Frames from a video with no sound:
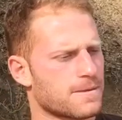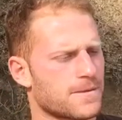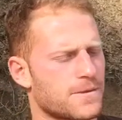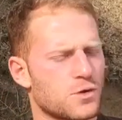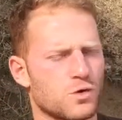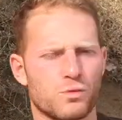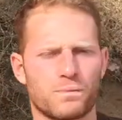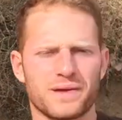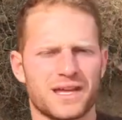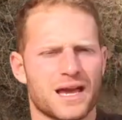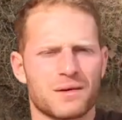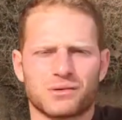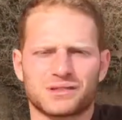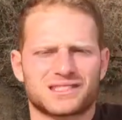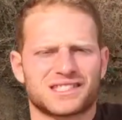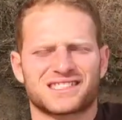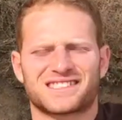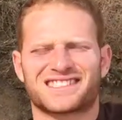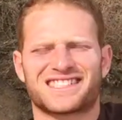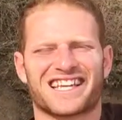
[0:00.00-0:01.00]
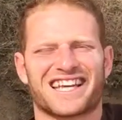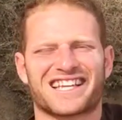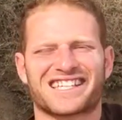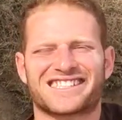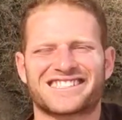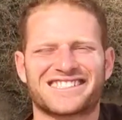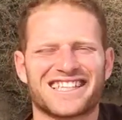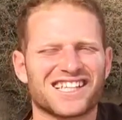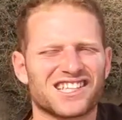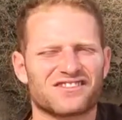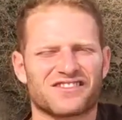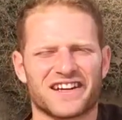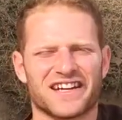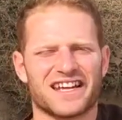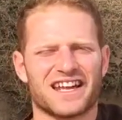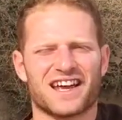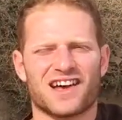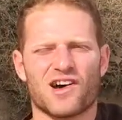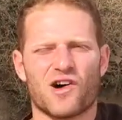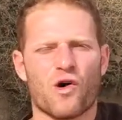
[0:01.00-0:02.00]
you'll be able just to
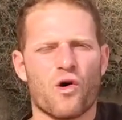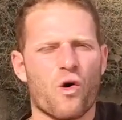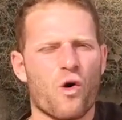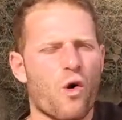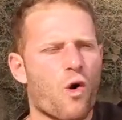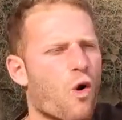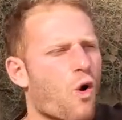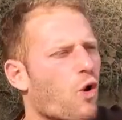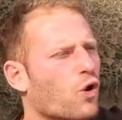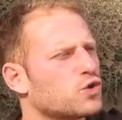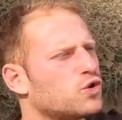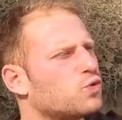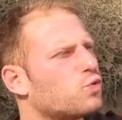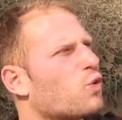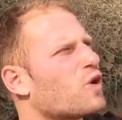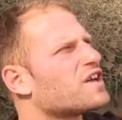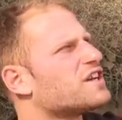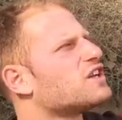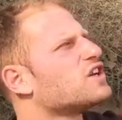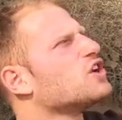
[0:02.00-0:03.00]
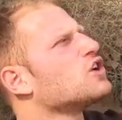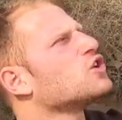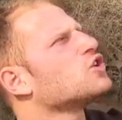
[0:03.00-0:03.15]
accelerate all you want.